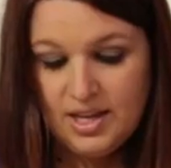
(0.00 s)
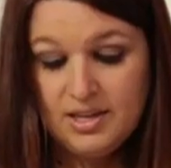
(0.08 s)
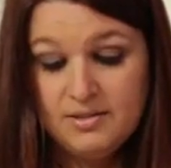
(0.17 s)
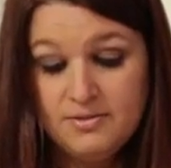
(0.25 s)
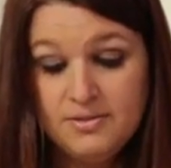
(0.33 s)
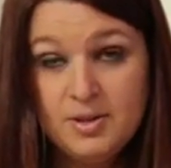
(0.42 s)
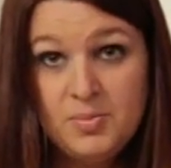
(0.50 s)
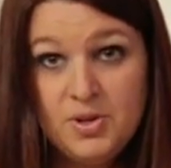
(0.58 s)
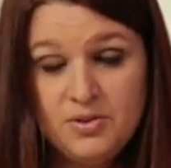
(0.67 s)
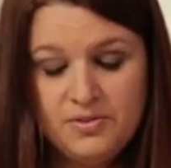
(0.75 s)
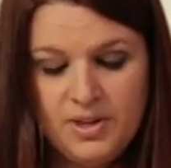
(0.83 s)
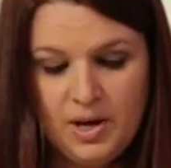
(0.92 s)
And then flip
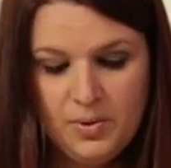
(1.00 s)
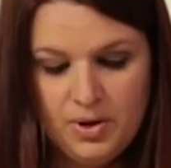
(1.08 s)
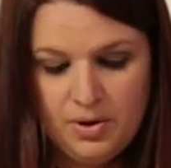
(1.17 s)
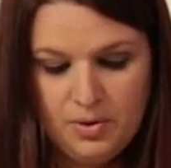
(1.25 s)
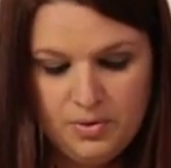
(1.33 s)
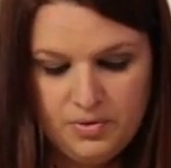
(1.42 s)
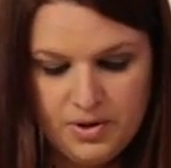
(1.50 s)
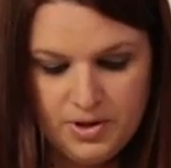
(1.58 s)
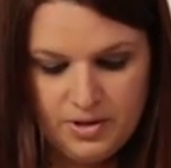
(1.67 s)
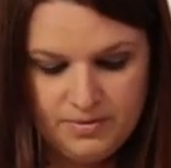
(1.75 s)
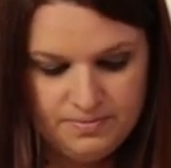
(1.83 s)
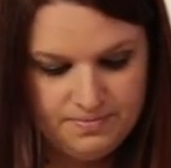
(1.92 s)
your flower
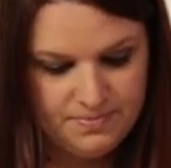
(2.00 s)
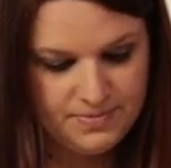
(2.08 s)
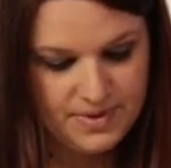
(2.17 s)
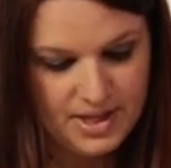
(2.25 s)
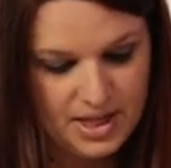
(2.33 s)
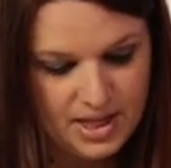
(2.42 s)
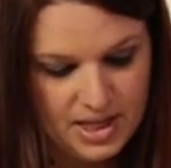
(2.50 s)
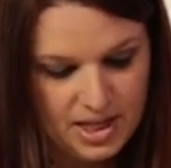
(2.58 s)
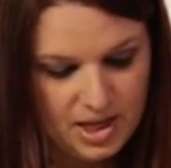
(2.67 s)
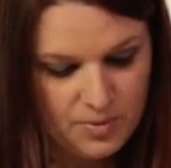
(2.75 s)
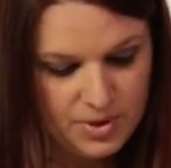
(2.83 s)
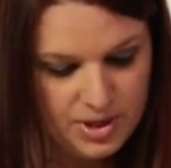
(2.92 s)
over,
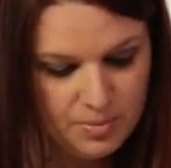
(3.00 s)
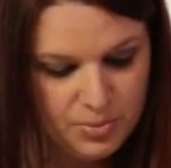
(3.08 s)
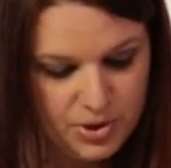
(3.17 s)
and we're gonna